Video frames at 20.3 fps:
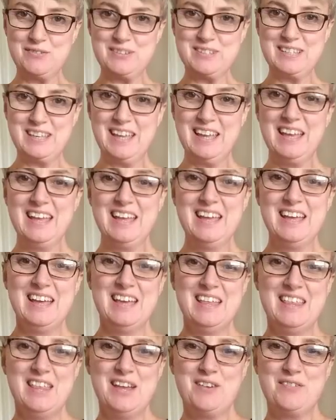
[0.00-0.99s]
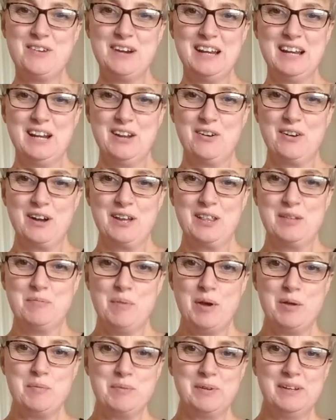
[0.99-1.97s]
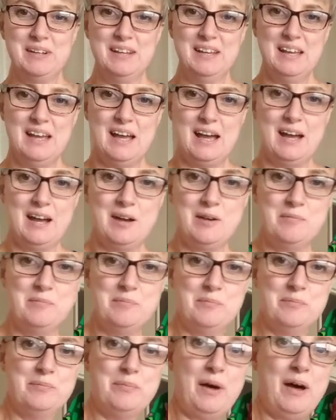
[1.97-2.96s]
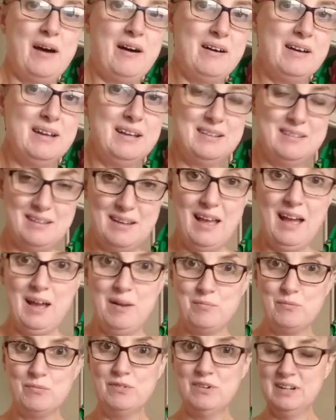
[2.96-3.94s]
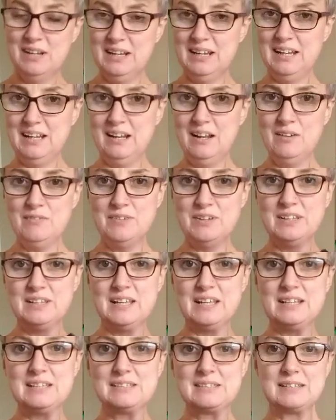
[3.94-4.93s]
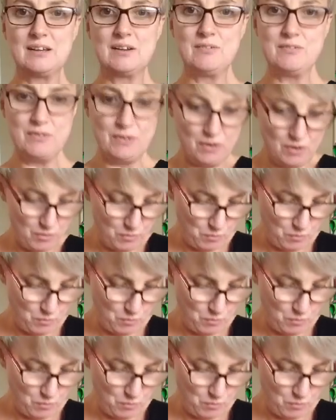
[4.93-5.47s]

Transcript: obviously they're really long at the moment. But I am really loving this so far.